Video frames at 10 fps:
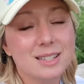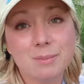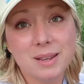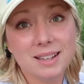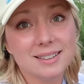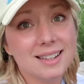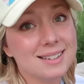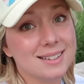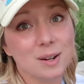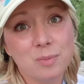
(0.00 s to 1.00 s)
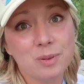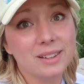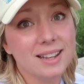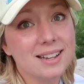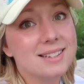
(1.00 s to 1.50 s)
to me at least, and
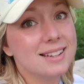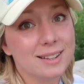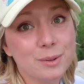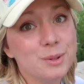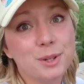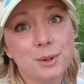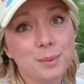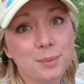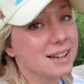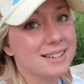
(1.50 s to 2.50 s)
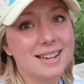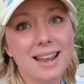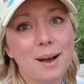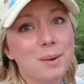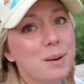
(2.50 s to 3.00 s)
hopefully to you too, a
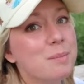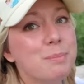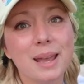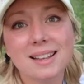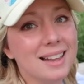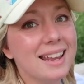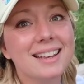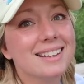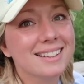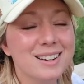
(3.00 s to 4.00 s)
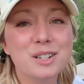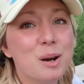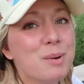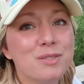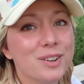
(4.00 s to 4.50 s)
day out on Bay Lake,
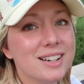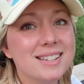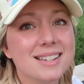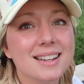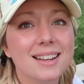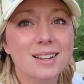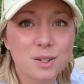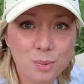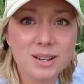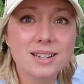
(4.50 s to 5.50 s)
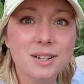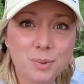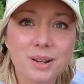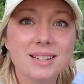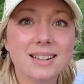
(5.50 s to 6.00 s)
October 1st,
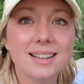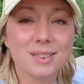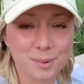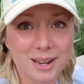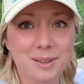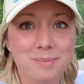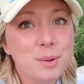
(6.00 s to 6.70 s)
2023.